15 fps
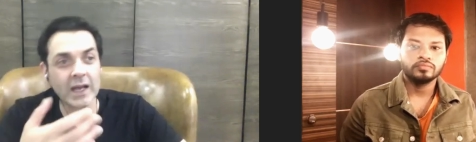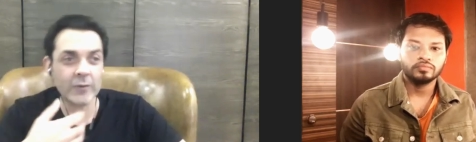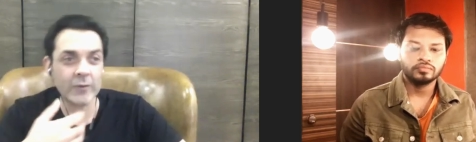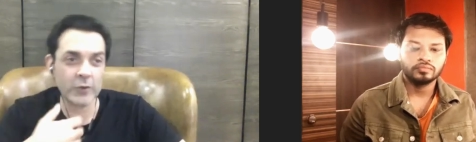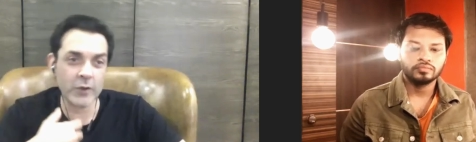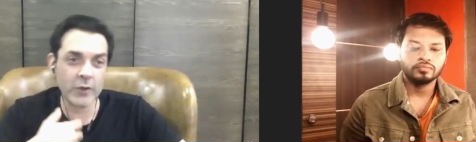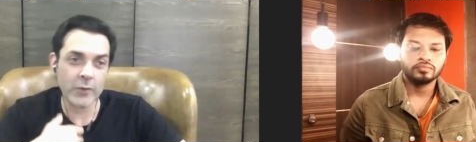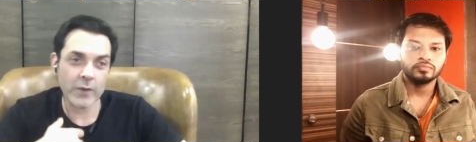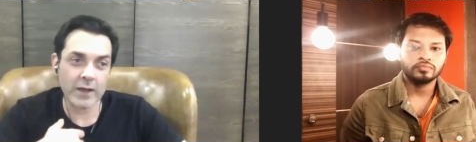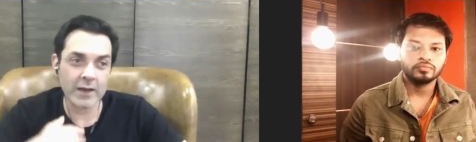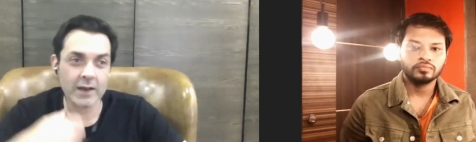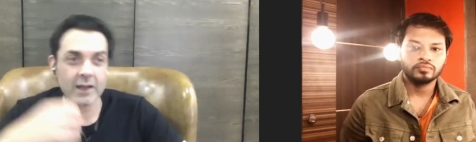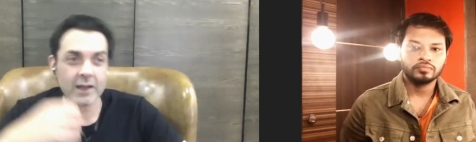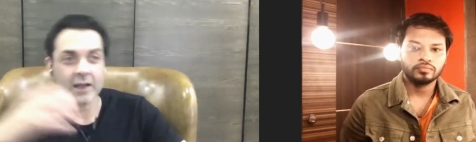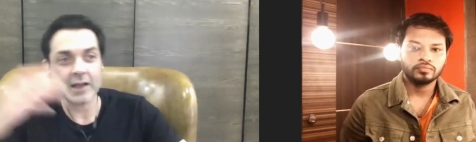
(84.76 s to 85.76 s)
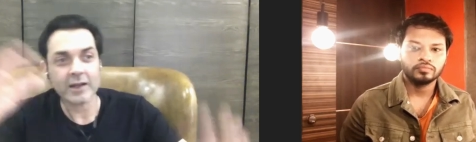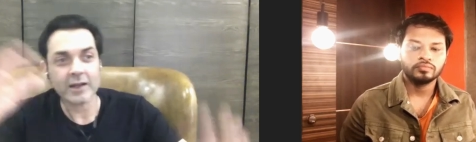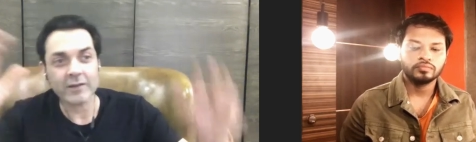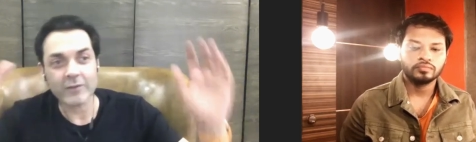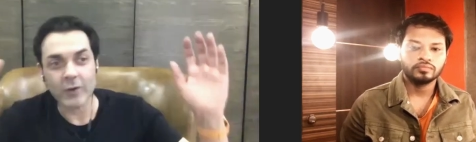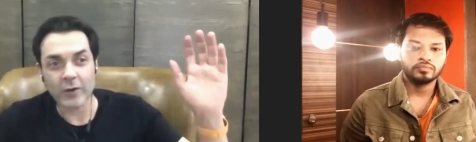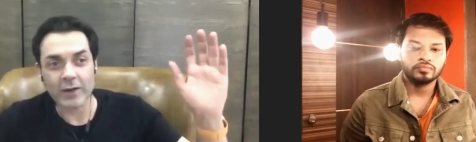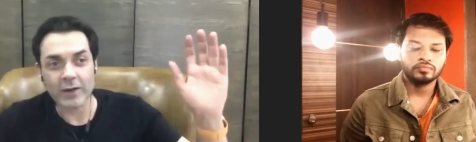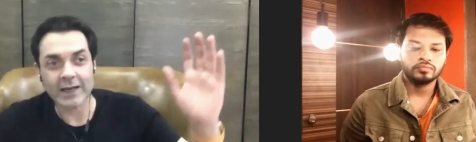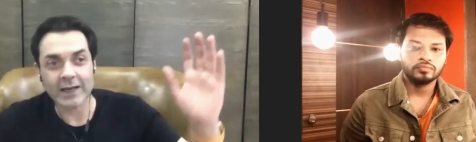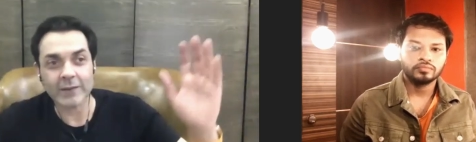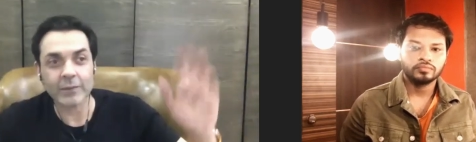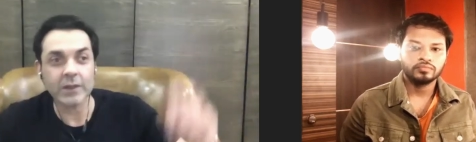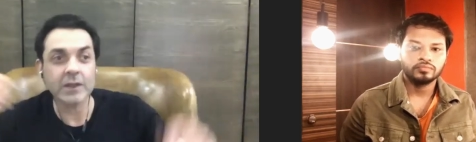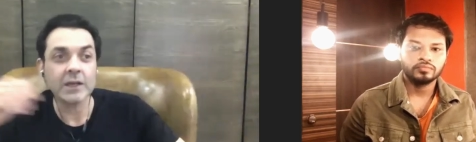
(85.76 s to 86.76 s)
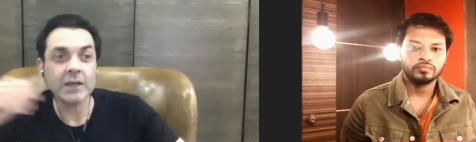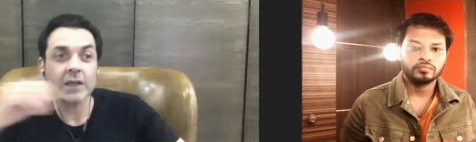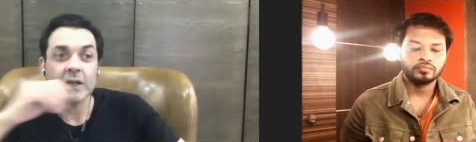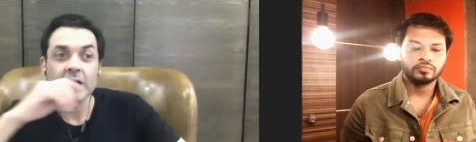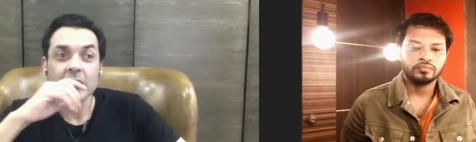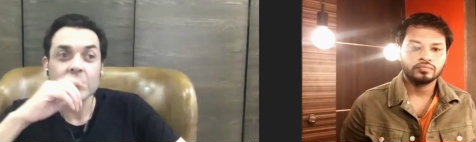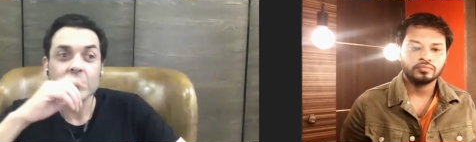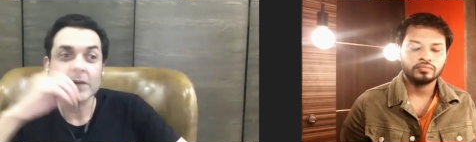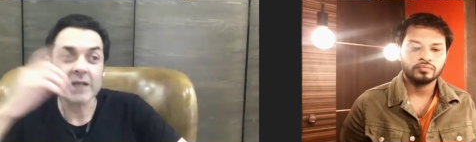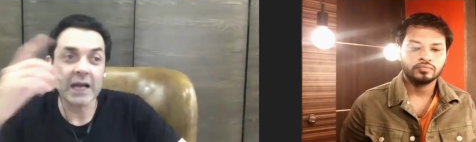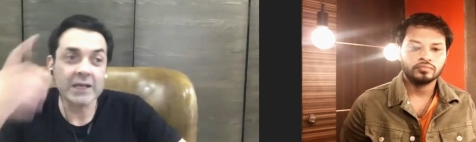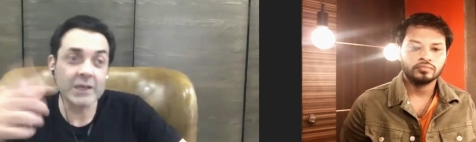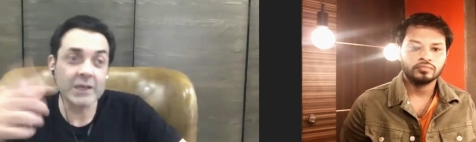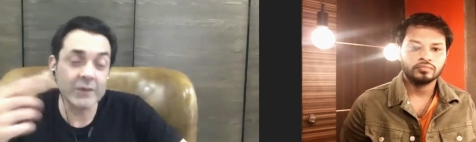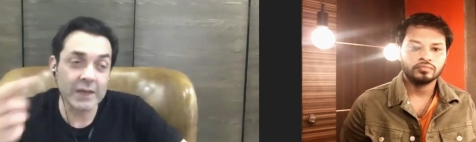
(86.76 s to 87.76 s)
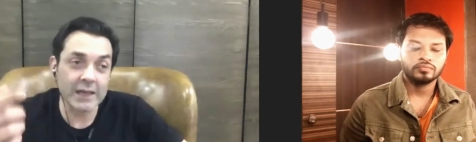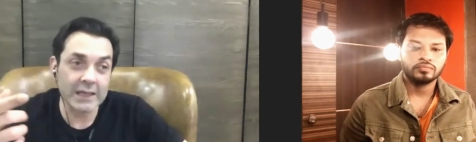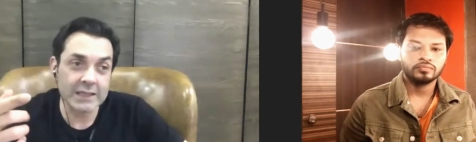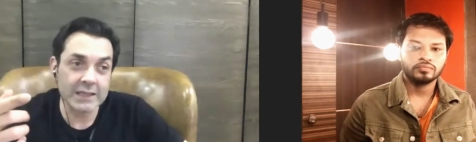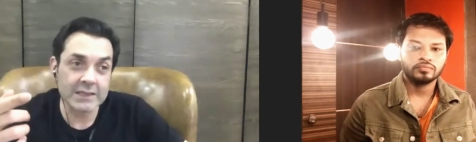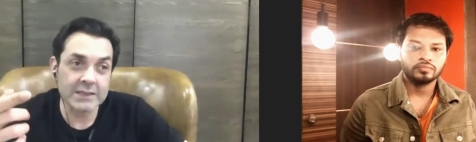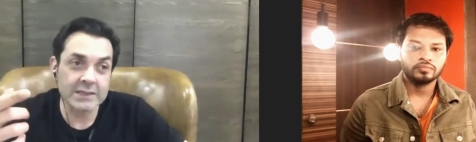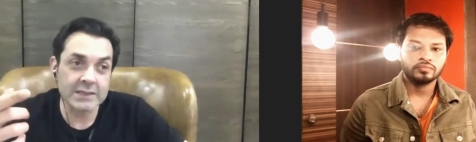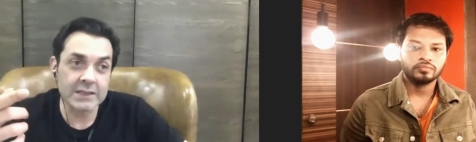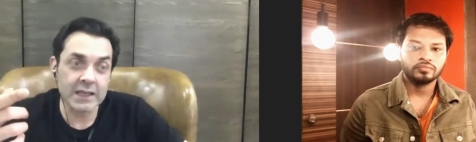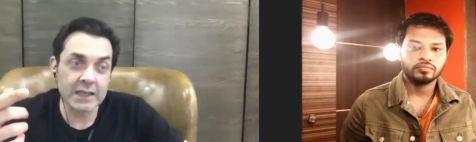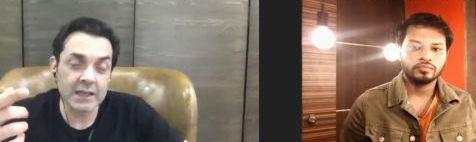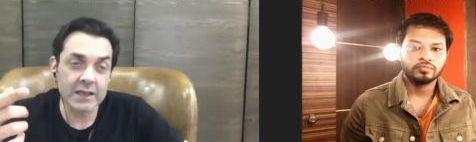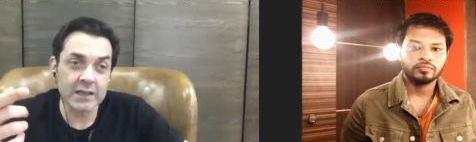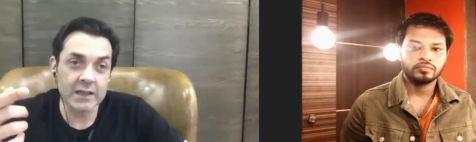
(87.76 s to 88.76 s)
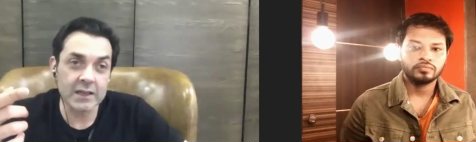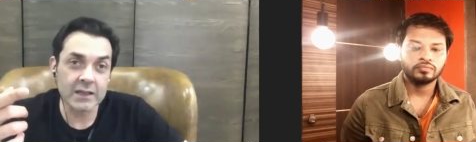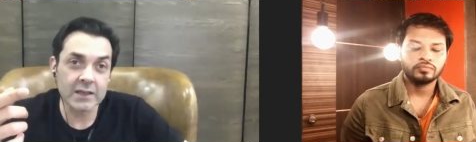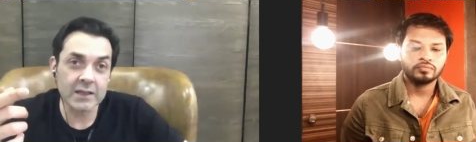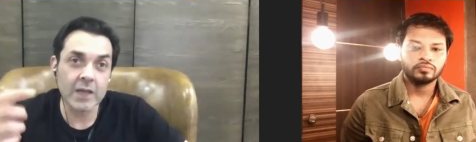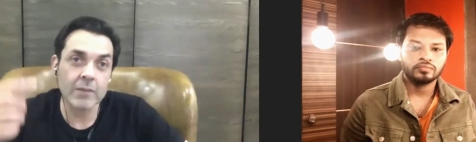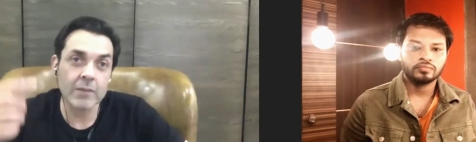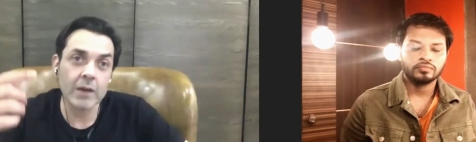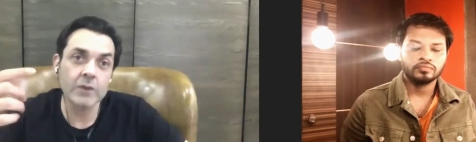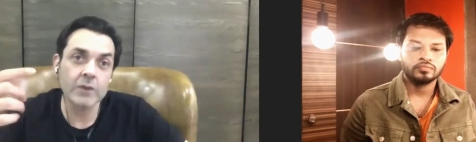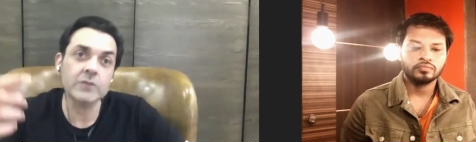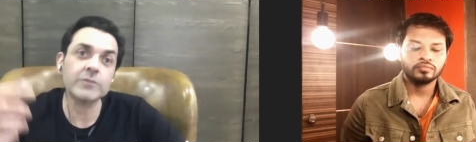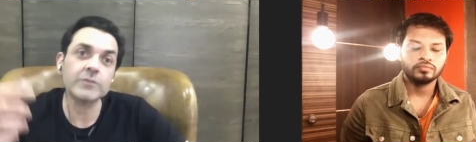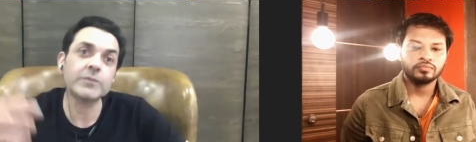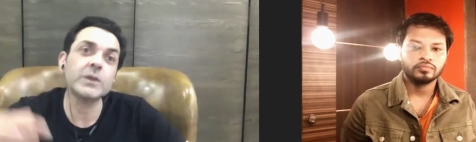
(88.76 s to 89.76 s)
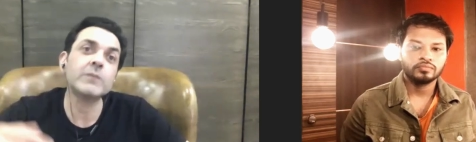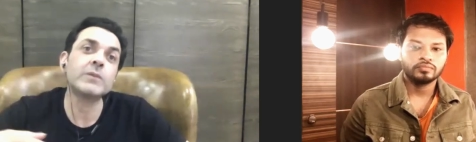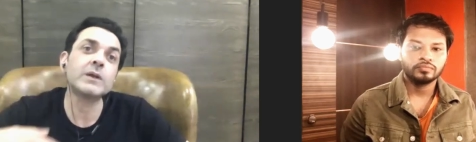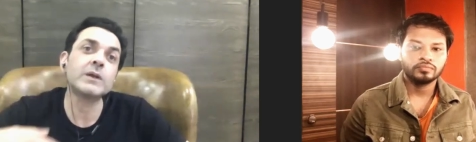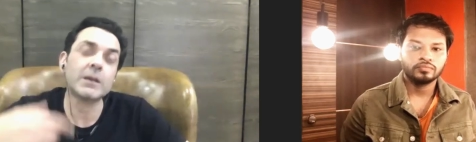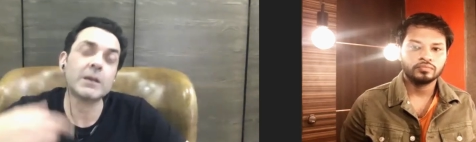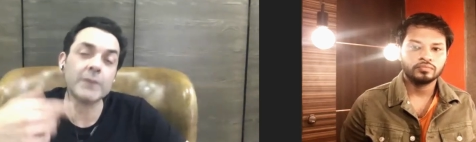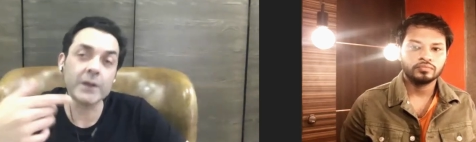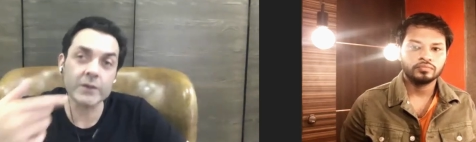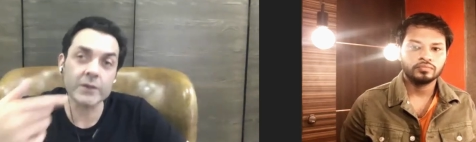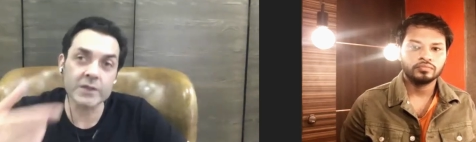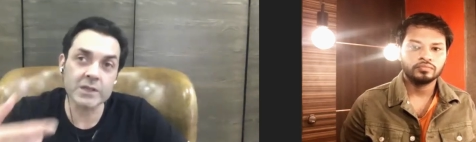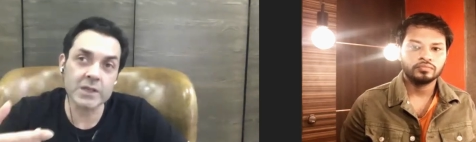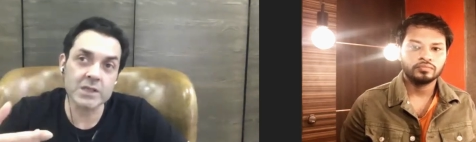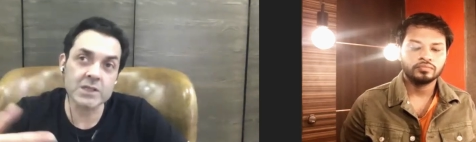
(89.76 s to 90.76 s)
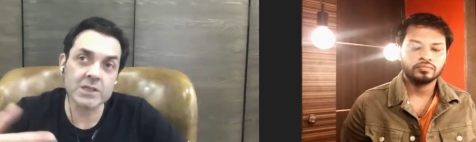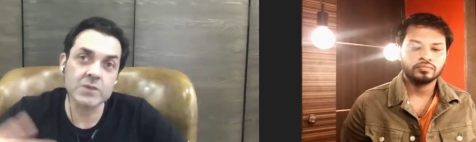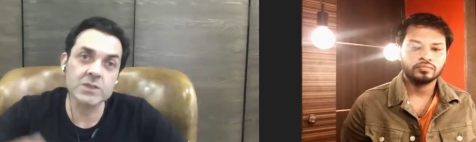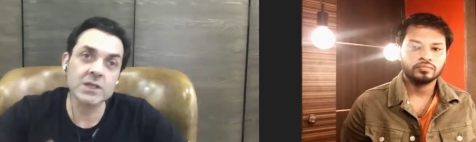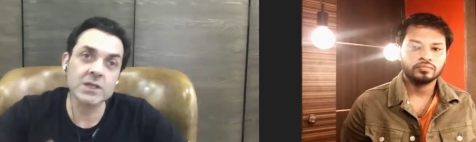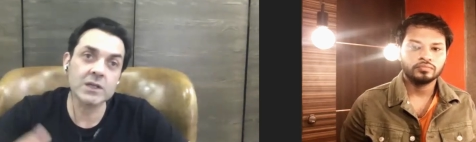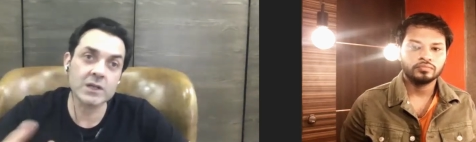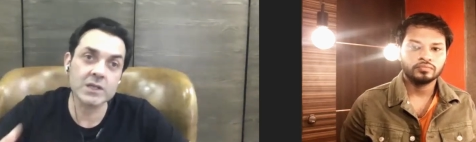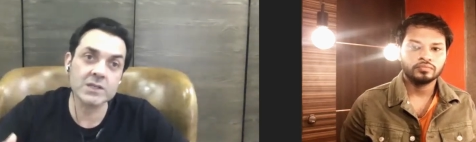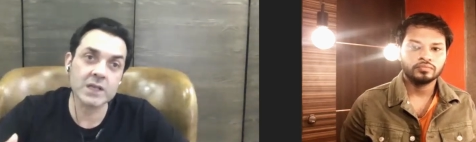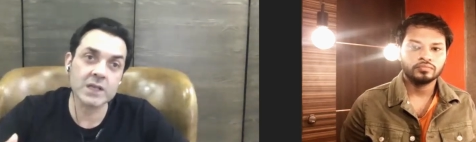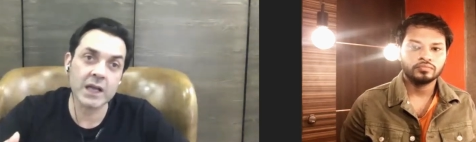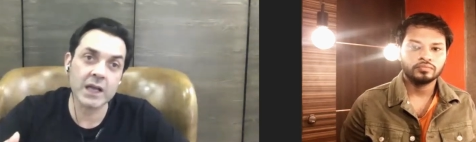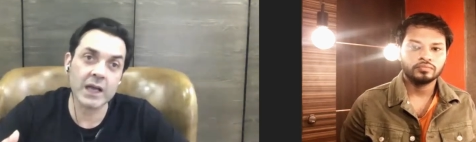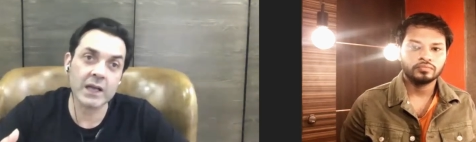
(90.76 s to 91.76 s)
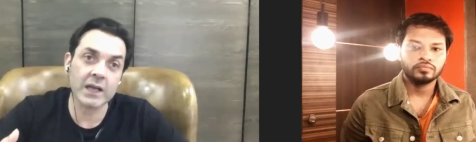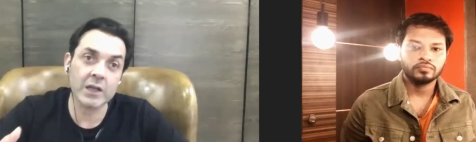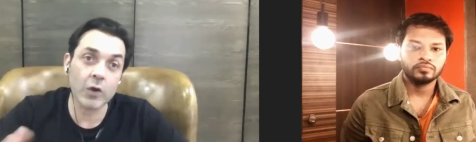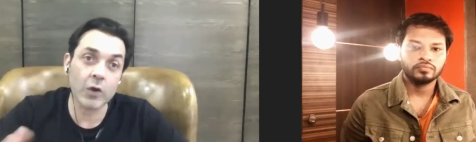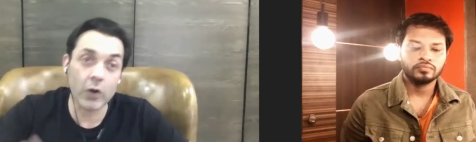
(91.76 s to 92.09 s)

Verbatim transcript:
Speaker 1: doing well. We all are happy. But I didn't realize that the amount of people coming into the industry was increasing and they all